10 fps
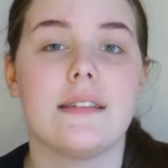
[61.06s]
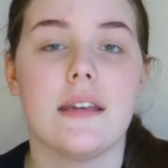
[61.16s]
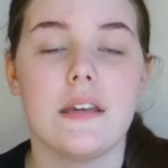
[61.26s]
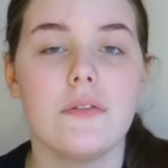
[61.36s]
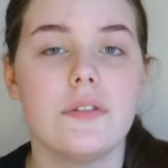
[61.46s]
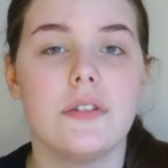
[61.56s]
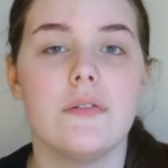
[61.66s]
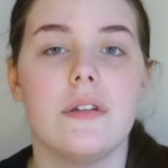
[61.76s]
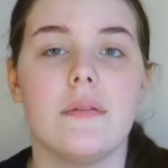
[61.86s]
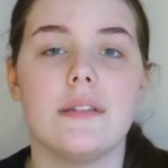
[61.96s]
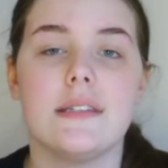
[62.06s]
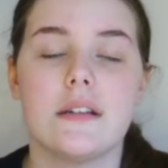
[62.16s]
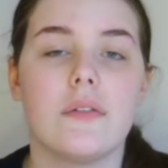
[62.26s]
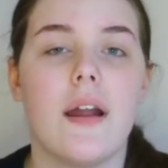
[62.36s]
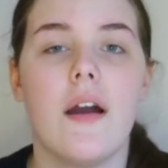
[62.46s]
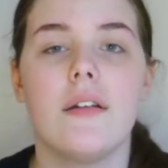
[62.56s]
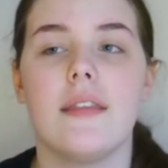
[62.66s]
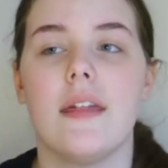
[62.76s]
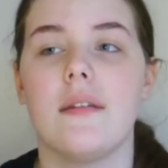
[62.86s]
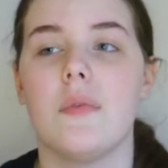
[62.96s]
as they used to. They would stick around.
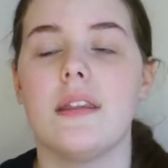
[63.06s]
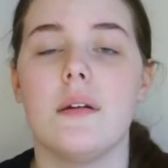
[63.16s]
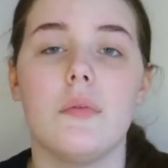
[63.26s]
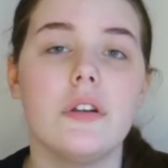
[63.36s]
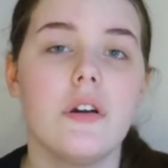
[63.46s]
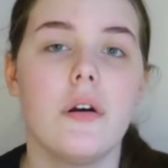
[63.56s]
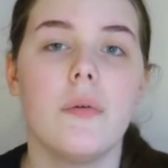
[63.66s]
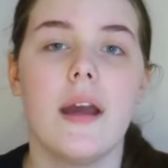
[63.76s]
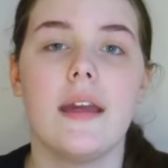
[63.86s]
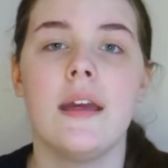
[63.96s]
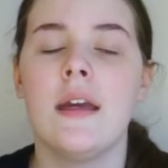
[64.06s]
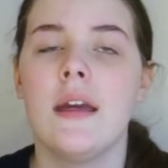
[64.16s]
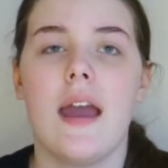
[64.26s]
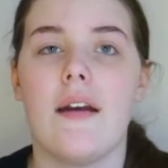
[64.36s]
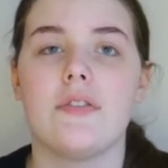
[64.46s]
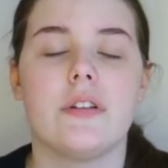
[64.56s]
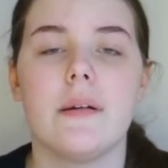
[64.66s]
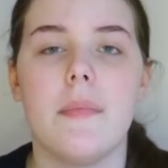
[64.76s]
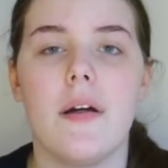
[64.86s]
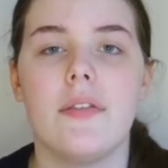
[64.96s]
And then when they would go away, after like
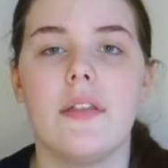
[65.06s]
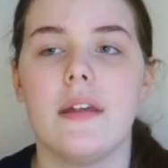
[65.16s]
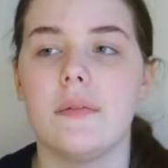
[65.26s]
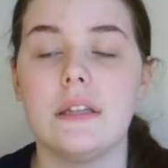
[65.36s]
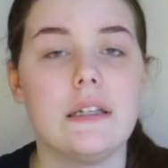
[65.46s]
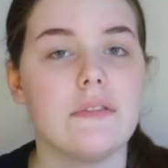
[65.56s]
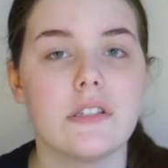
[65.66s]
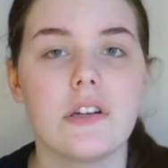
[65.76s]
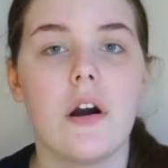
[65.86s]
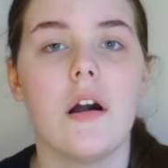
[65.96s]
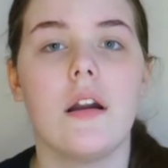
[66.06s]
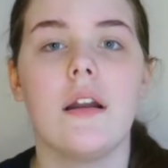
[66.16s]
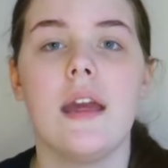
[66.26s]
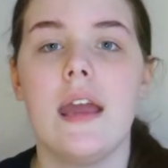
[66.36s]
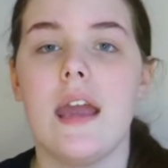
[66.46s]
a month, it would leave a scar.